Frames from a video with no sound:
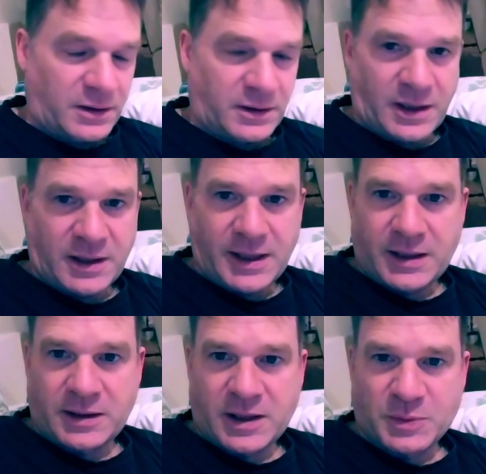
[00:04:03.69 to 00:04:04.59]
And again,
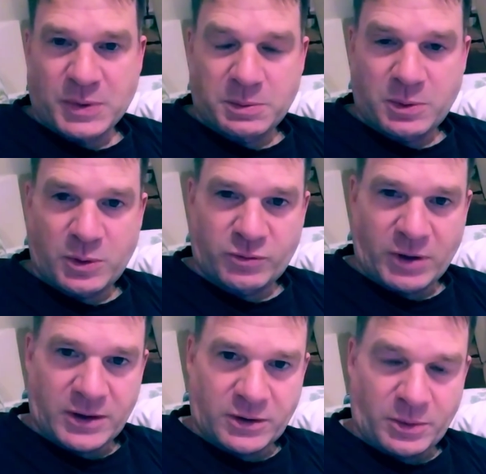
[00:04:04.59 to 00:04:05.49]
a lot of people would
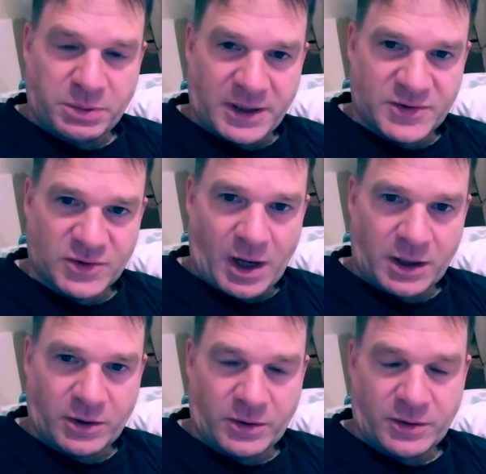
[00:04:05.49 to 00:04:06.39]
rather go play
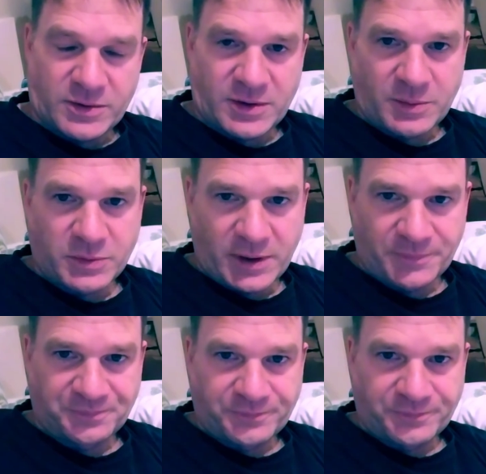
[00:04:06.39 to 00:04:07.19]
soccer or something.